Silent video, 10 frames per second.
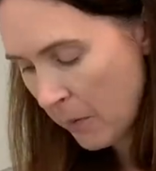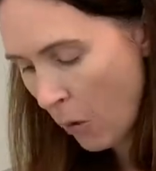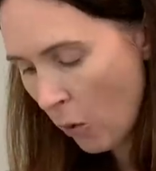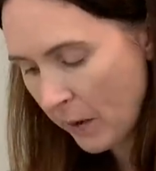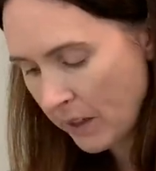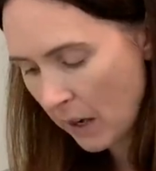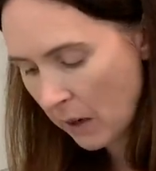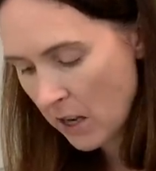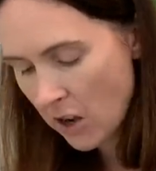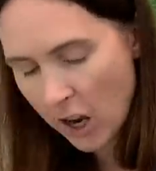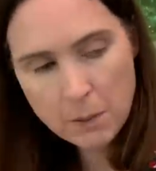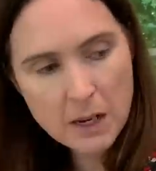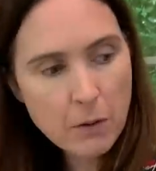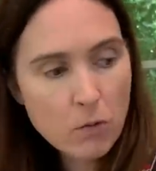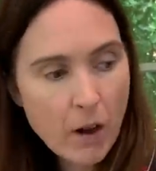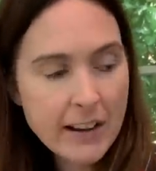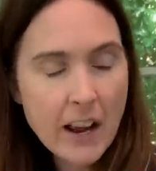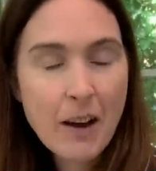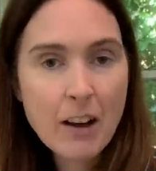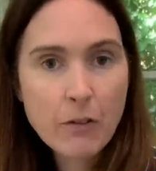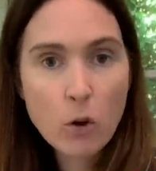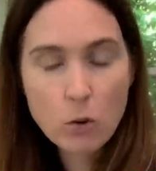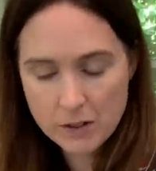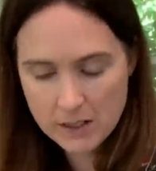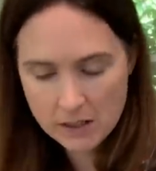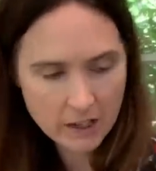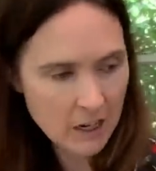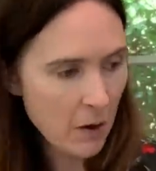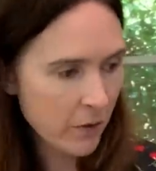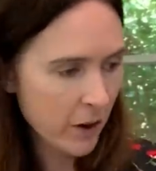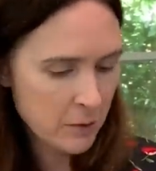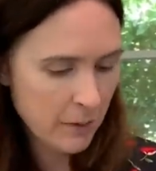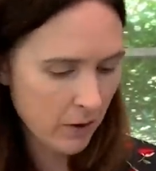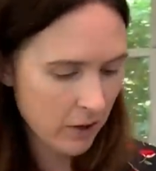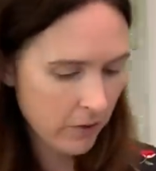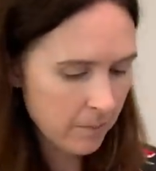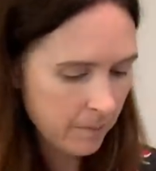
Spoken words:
I'm hoping that a lot of people right now have oats. Come on over here to me now, Kevin.